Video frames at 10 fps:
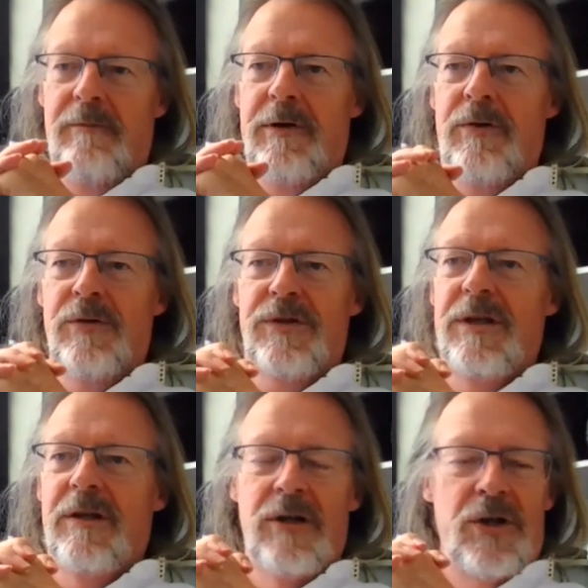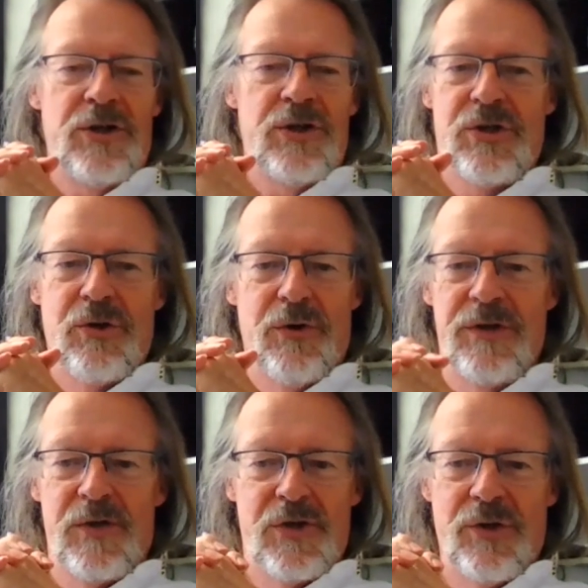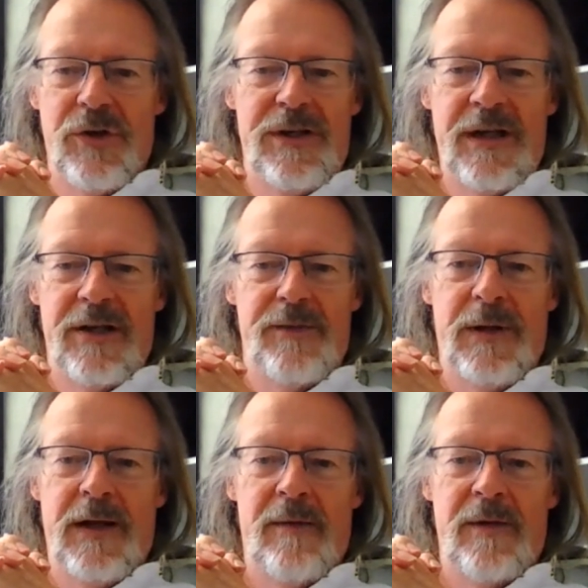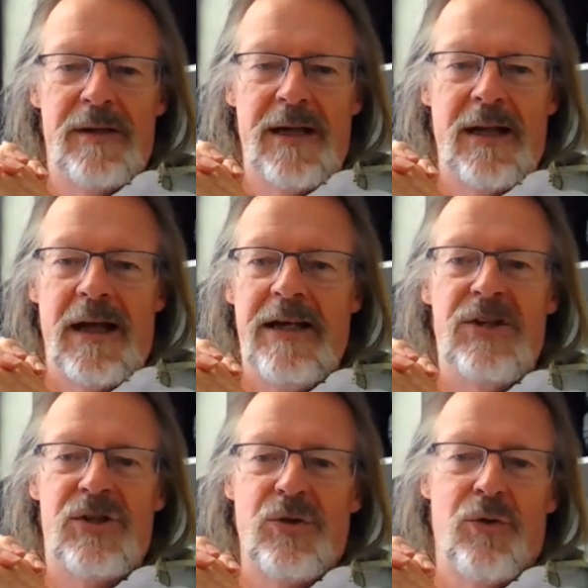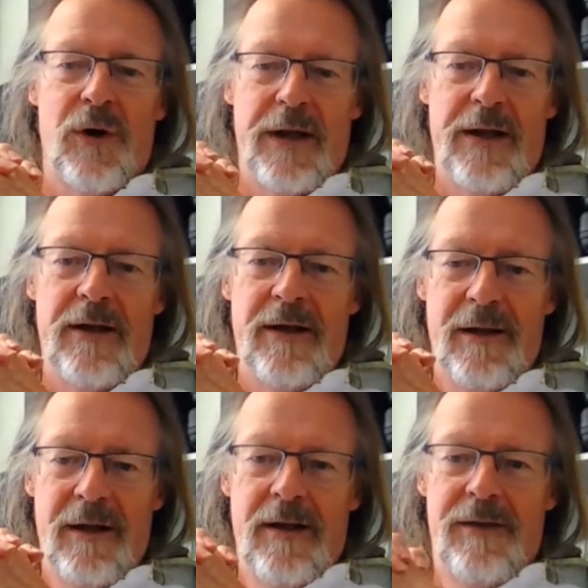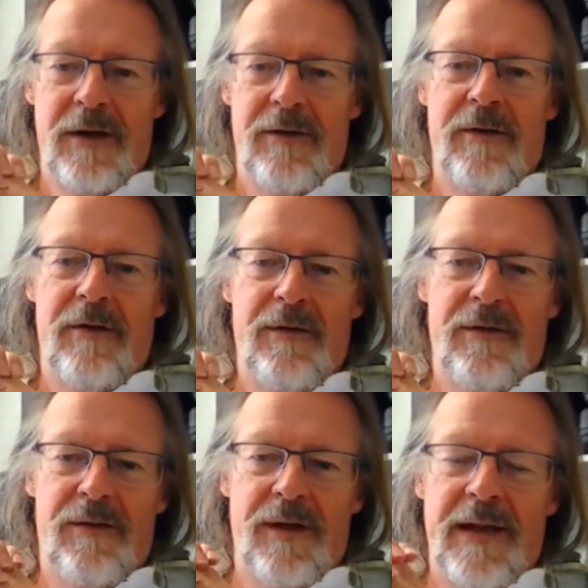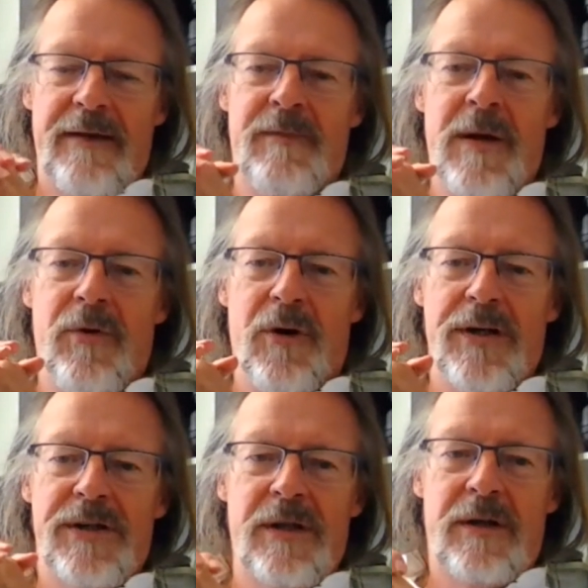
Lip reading: But of course, there's lots of stories of storytellers being able to tell a story that they've memorized